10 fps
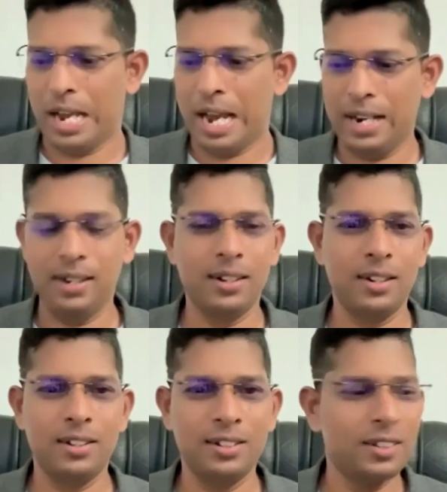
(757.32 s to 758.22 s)

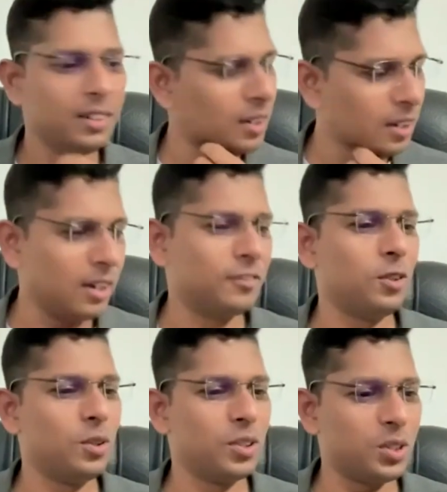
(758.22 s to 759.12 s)
And of
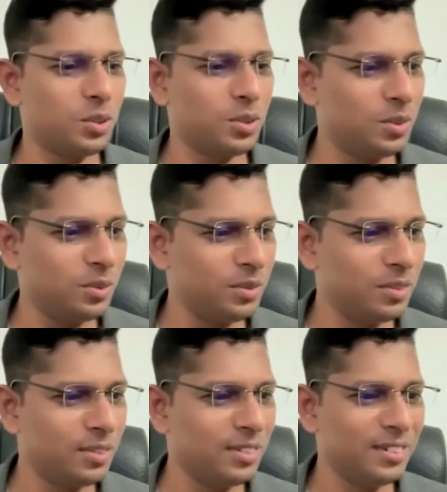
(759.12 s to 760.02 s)
course,
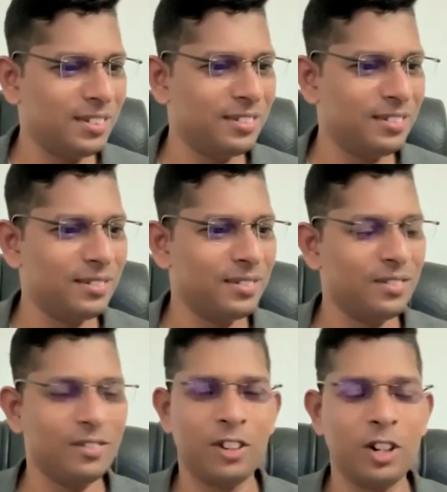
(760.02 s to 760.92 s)

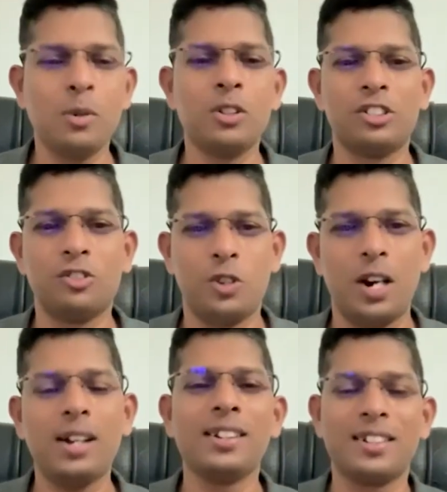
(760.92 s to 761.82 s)
what about the
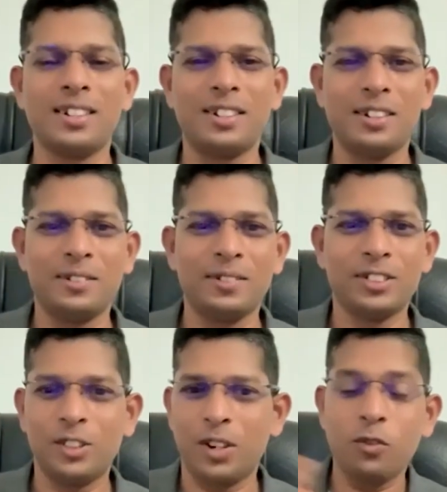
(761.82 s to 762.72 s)
trunk?
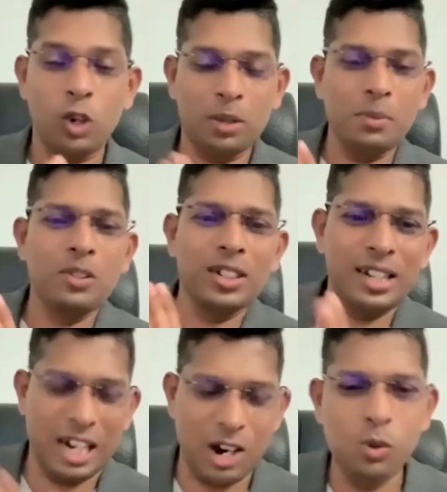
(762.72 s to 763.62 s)
Sorry, what about the
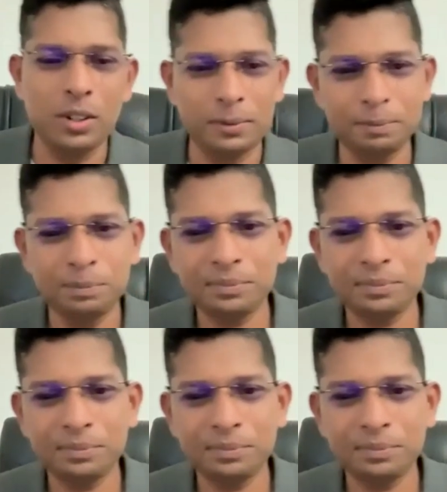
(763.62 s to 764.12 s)
crown?